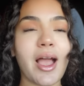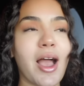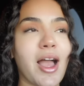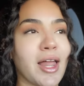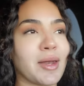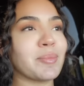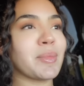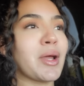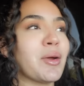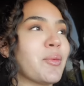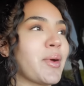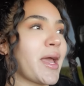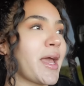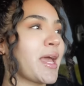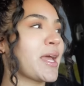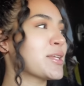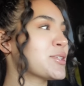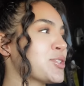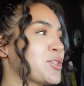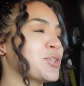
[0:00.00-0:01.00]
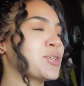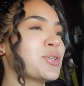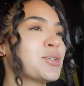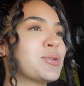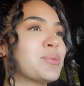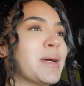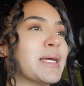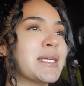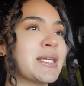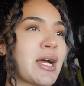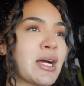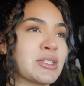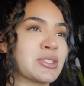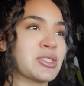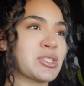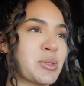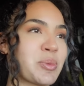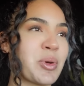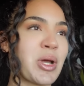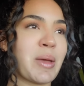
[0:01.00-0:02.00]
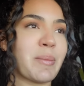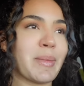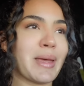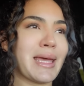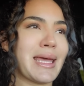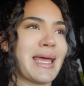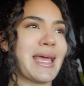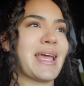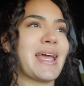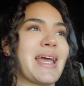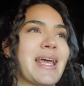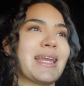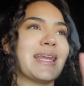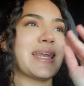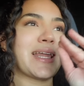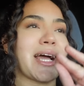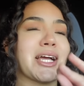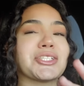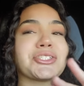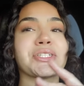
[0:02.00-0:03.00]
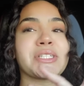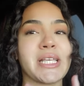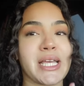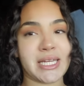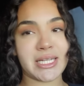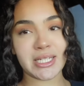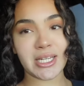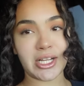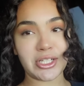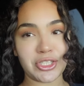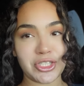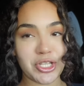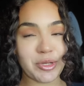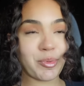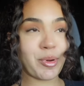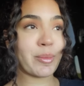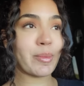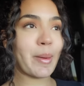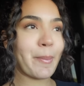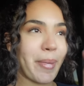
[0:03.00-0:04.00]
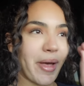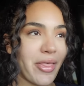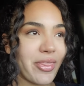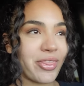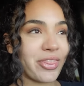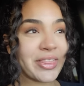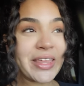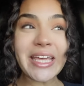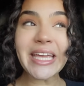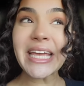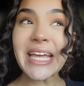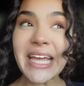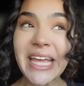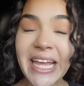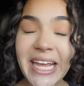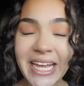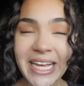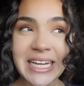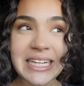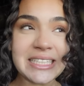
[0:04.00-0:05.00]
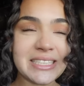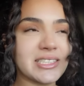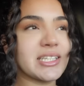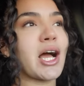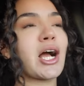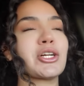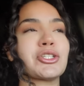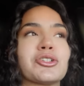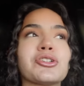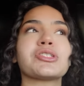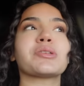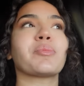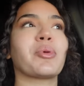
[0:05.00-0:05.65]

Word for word: on my way to my doctor's appointment, and not just any doctor's appointment, but the doctor's